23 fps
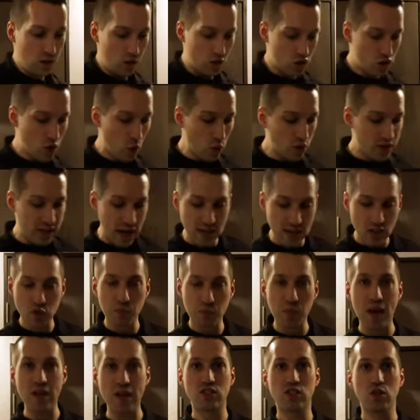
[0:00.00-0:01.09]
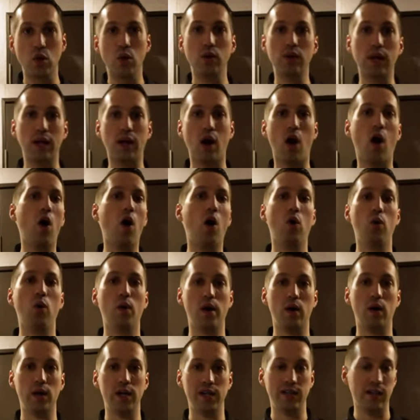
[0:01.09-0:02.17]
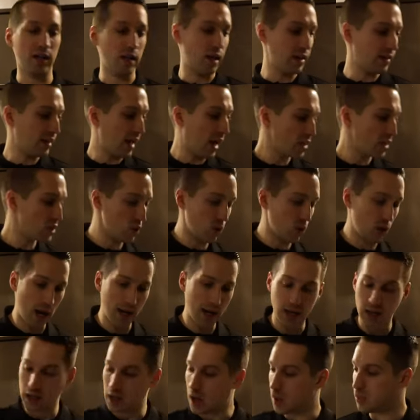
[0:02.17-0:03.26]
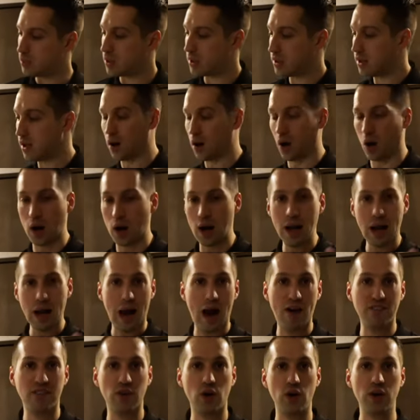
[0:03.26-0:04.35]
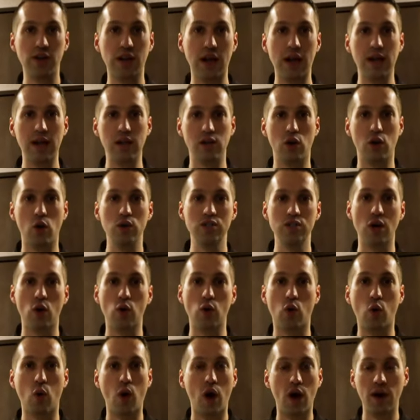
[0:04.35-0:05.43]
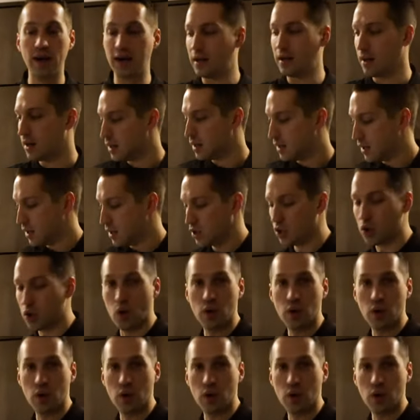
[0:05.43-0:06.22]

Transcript: There's no dead space doing like a hallway or anything like that. So a guy can come in here after a day, you know, he's out quadding, you